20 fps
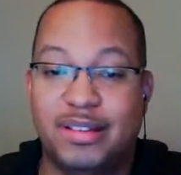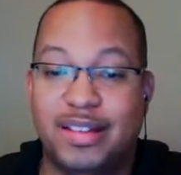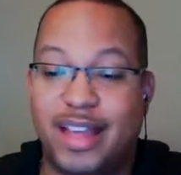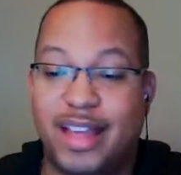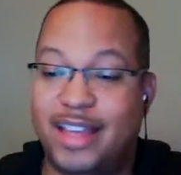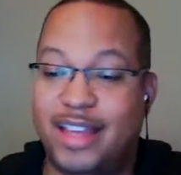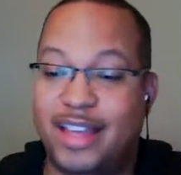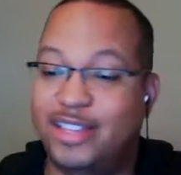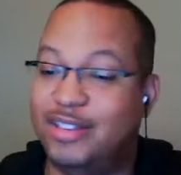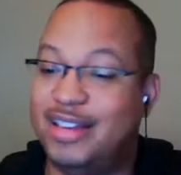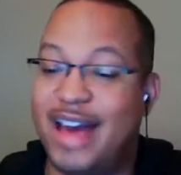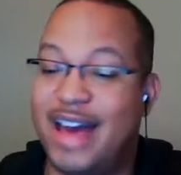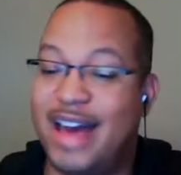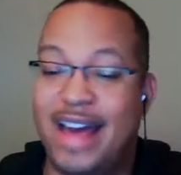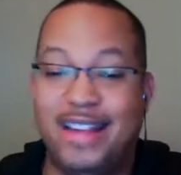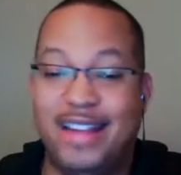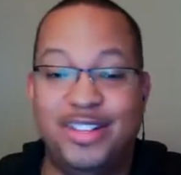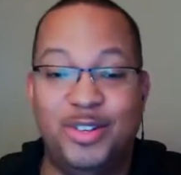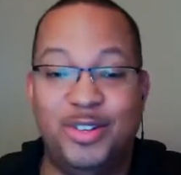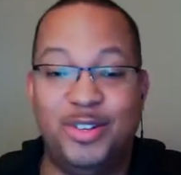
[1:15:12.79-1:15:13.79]
That you
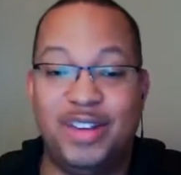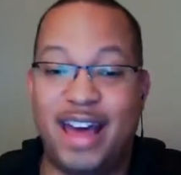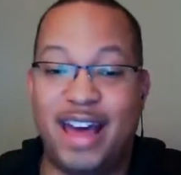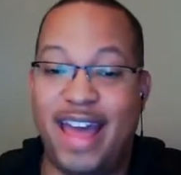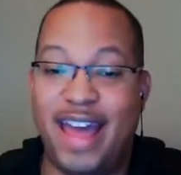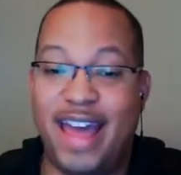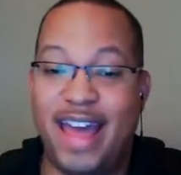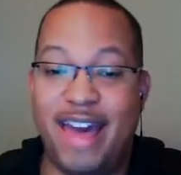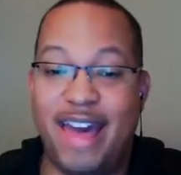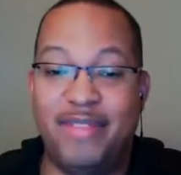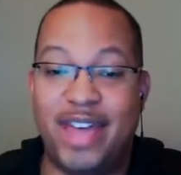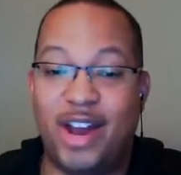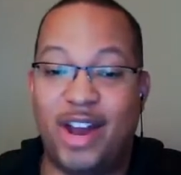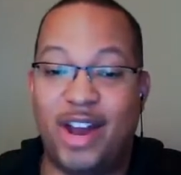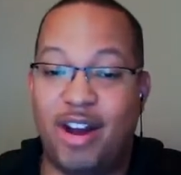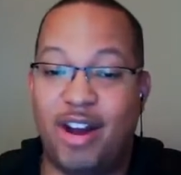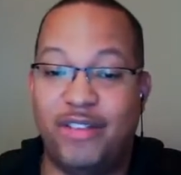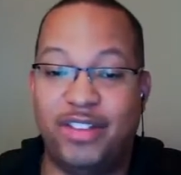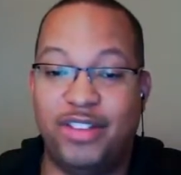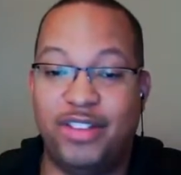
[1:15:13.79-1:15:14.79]
got to have that
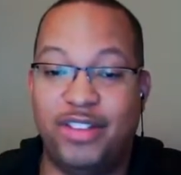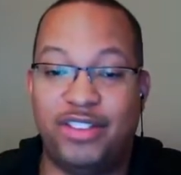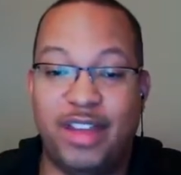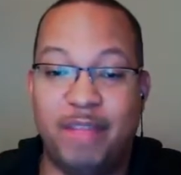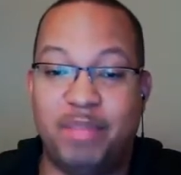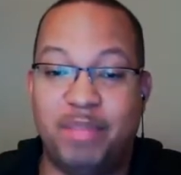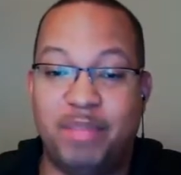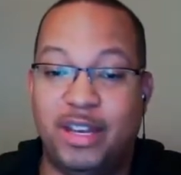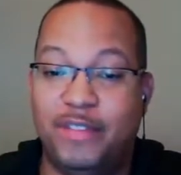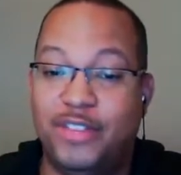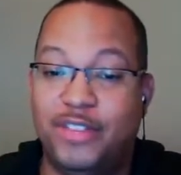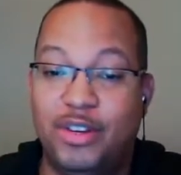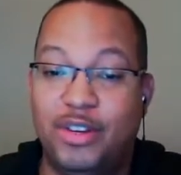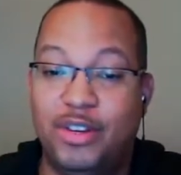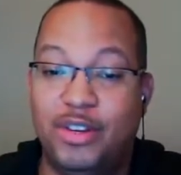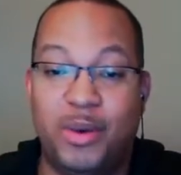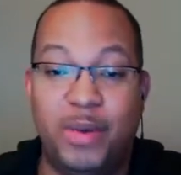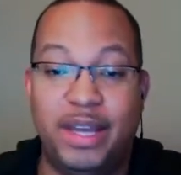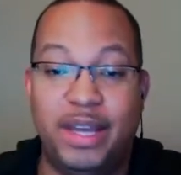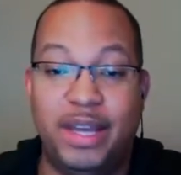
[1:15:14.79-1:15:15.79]
heart of a champion if you're
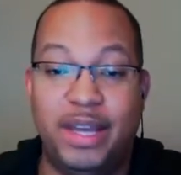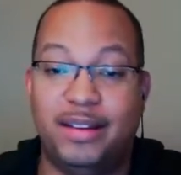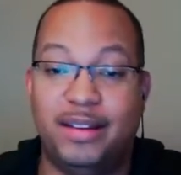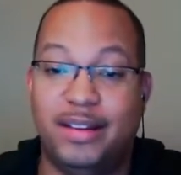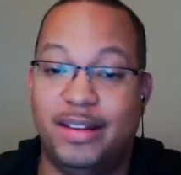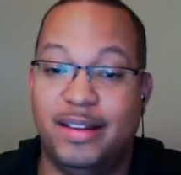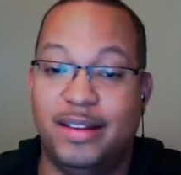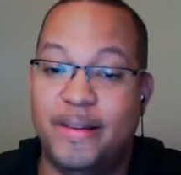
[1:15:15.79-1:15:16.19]
gonna win.